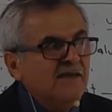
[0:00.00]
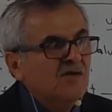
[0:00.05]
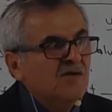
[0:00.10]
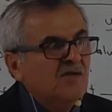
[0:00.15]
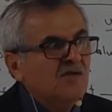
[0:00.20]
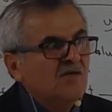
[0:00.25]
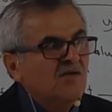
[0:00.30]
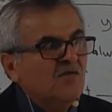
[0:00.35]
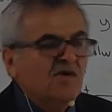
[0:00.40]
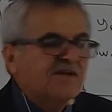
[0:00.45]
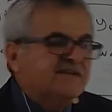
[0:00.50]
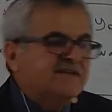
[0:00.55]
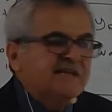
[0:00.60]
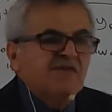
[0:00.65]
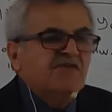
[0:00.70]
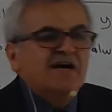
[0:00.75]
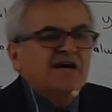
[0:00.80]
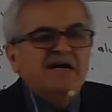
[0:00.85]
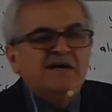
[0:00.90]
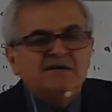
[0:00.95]

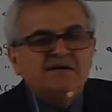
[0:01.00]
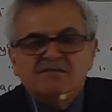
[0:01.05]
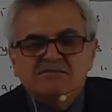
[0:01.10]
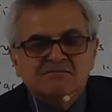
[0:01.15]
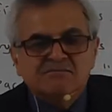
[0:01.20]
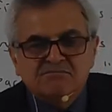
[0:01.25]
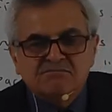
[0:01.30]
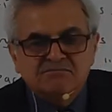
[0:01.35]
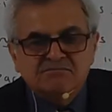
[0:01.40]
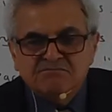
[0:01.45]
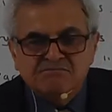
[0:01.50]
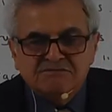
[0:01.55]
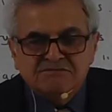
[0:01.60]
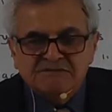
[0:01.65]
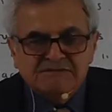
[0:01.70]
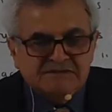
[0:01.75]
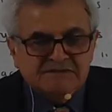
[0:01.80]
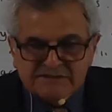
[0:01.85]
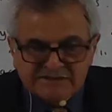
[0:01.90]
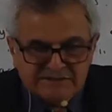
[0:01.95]
Whatever
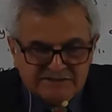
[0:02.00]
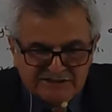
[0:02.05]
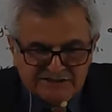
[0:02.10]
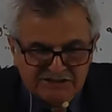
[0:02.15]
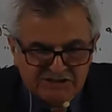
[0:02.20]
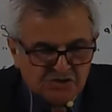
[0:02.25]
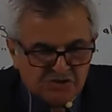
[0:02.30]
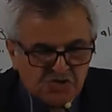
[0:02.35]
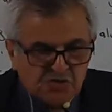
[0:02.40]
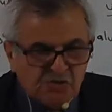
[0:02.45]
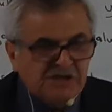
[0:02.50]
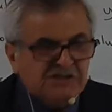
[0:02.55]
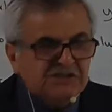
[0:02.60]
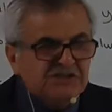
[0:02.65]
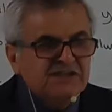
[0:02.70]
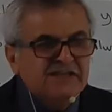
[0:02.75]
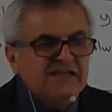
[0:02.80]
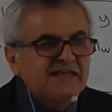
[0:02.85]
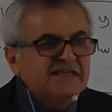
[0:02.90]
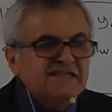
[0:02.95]
the
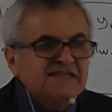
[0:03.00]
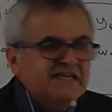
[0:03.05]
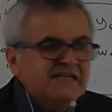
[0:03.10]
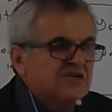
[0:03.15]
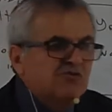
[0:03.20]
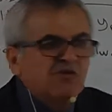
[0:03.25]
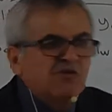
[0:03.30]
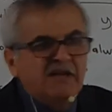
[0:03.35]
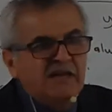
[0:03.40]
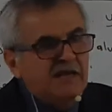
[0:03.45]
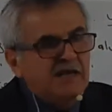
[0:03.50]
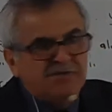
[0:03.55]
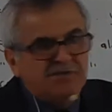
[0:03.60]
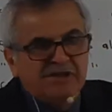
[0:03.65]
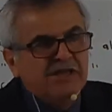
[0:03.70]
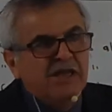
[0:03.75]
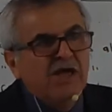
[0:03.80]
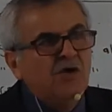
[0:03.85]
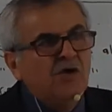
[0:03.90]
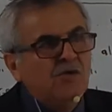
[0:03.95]
situation is, it will happen.
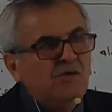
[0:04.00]
No.